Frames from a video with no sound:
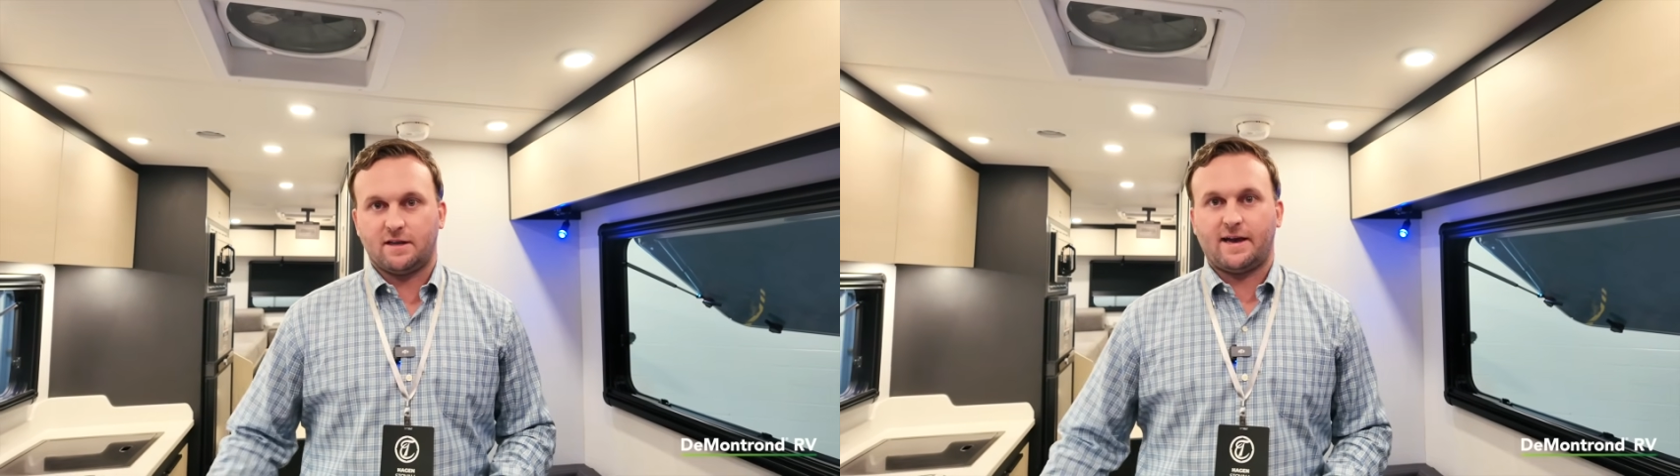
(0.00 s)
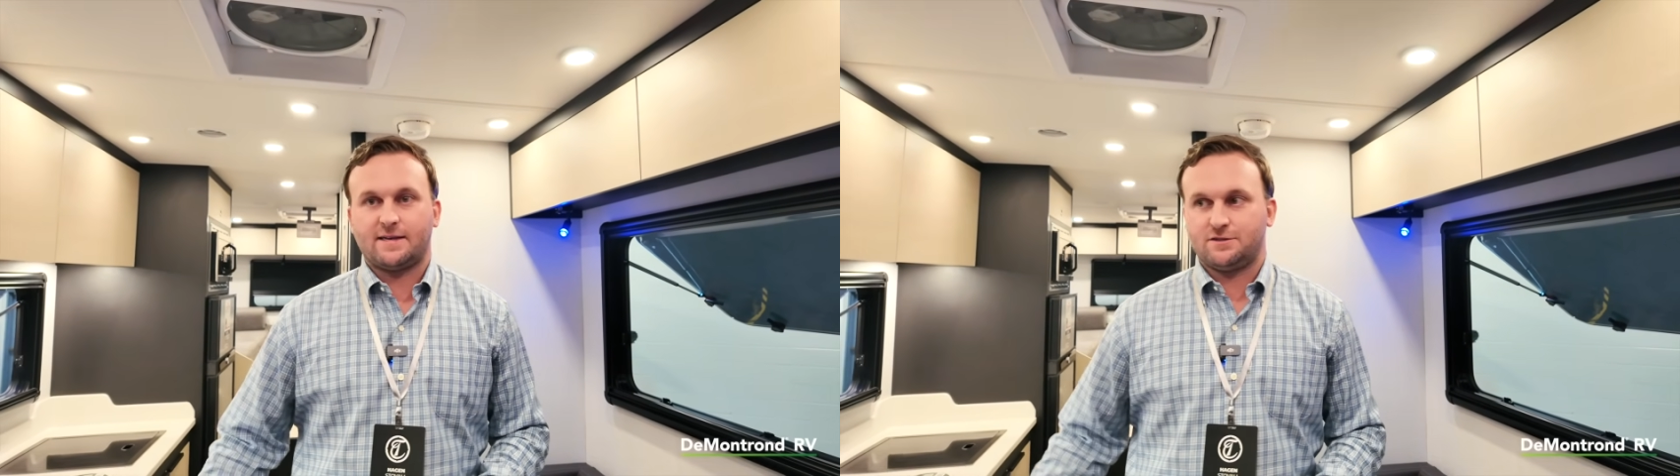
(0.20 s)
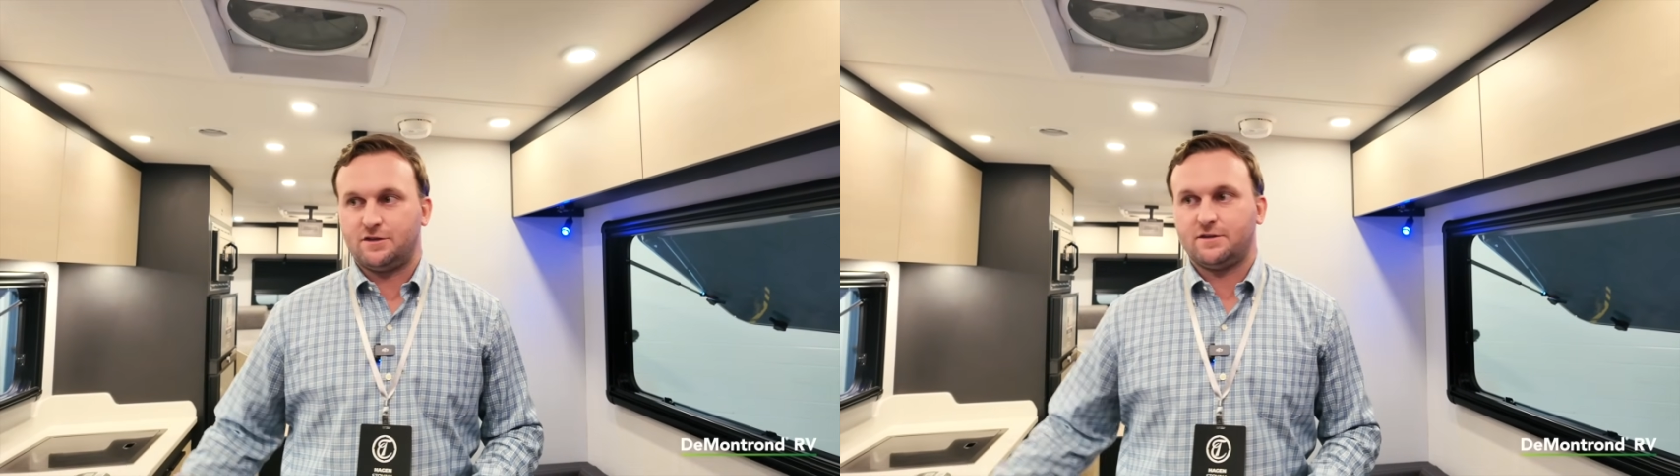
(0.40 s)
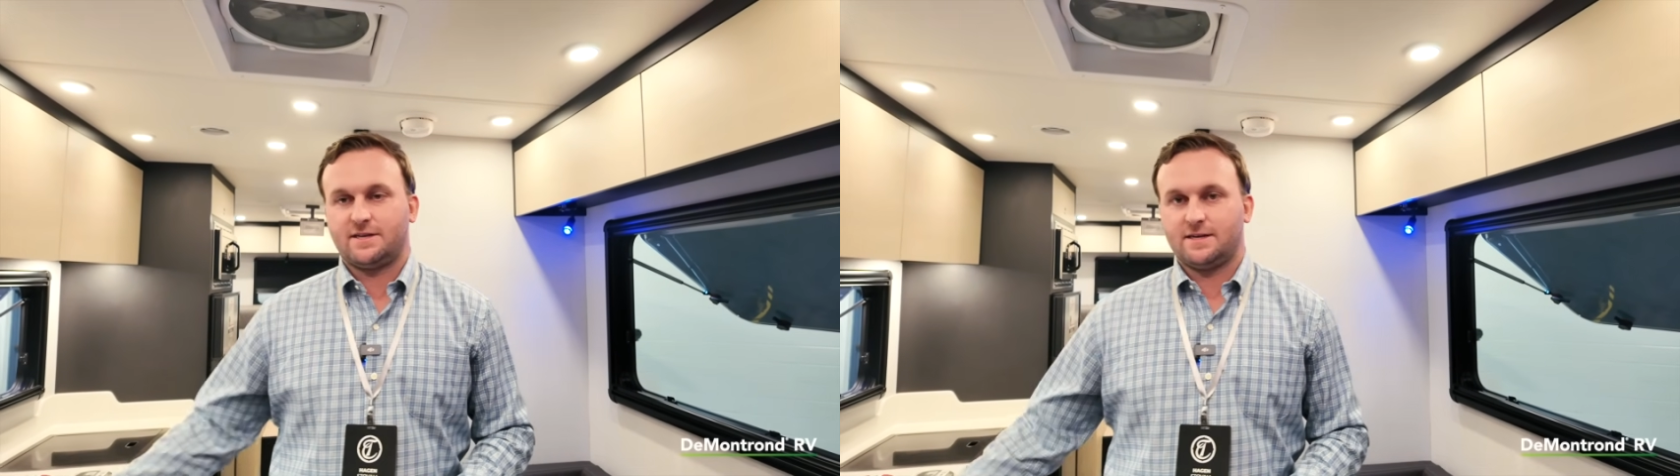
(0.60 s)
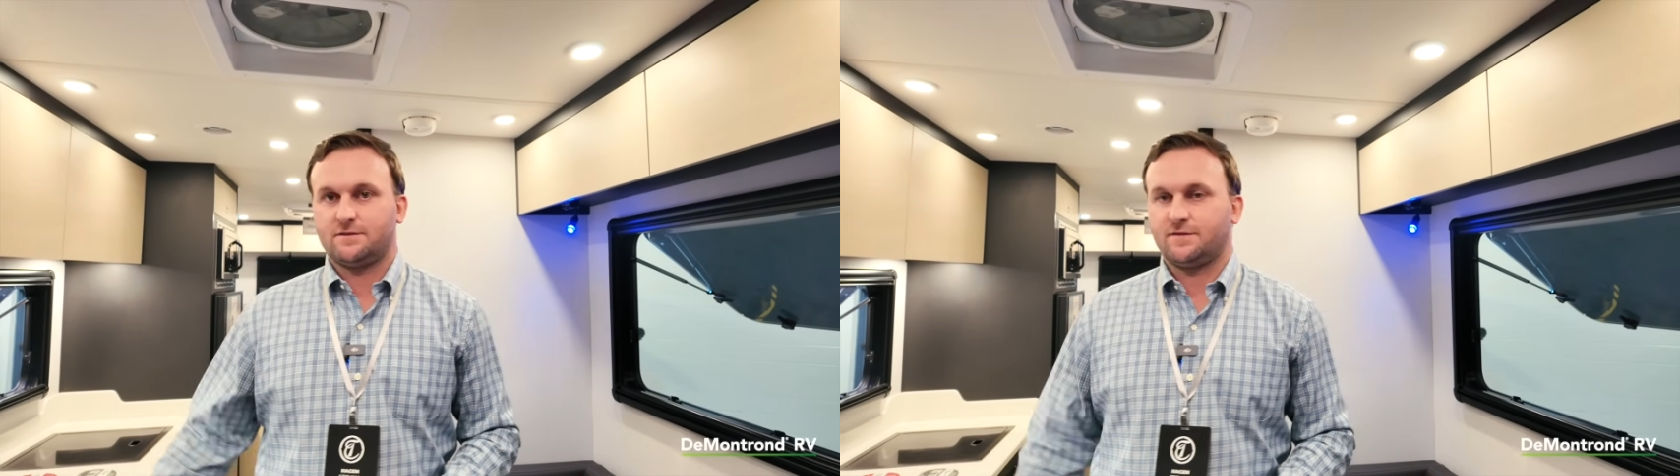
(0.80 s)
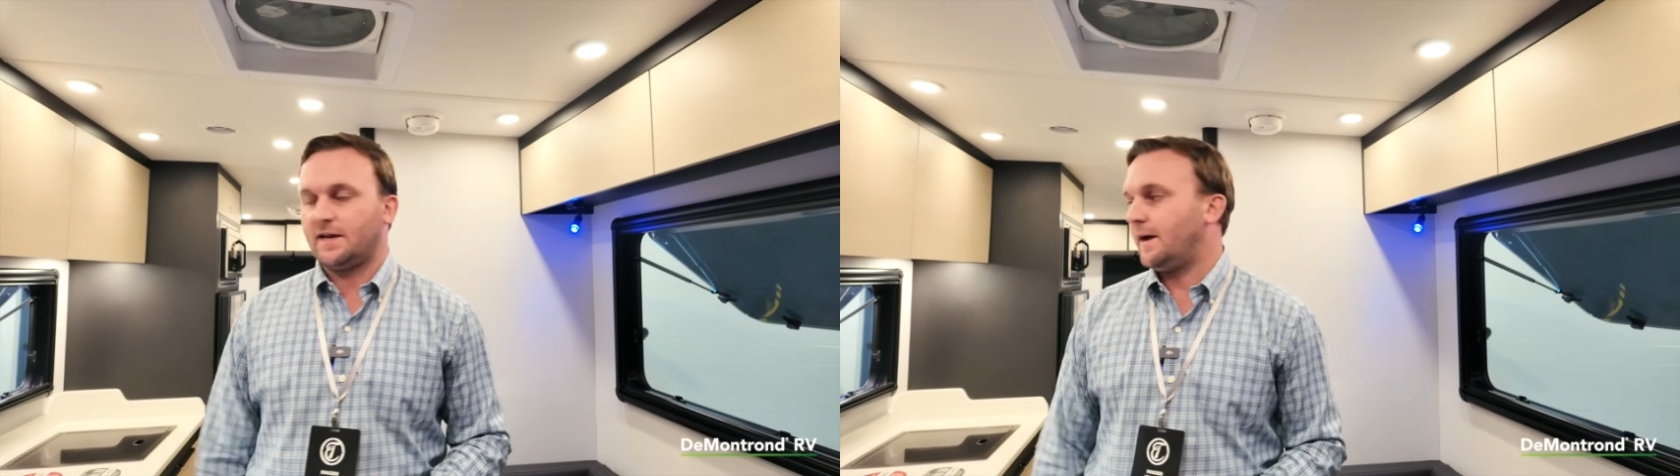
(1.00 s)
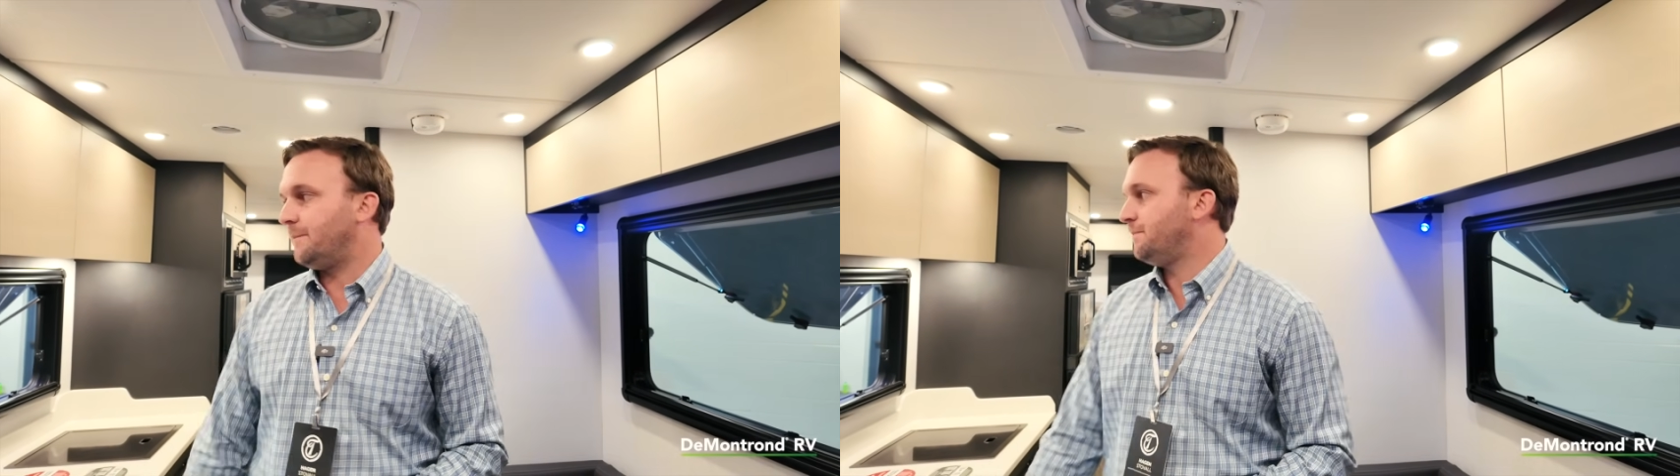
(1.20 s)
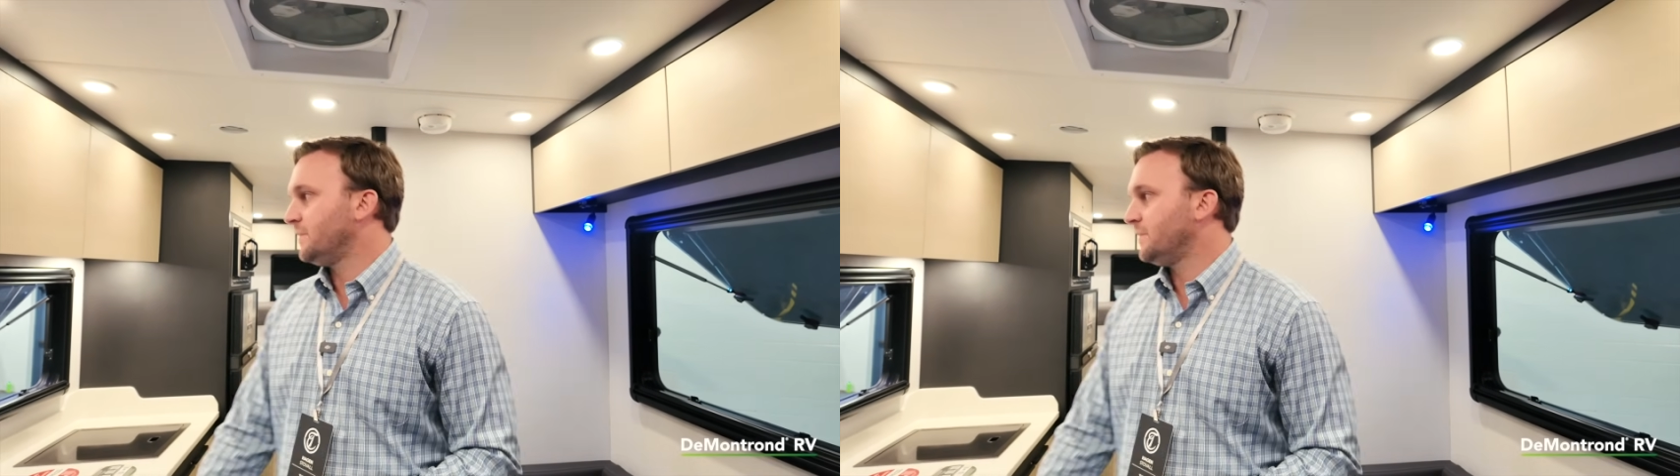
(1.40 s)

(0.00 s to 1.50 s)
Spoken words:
last, the test of time.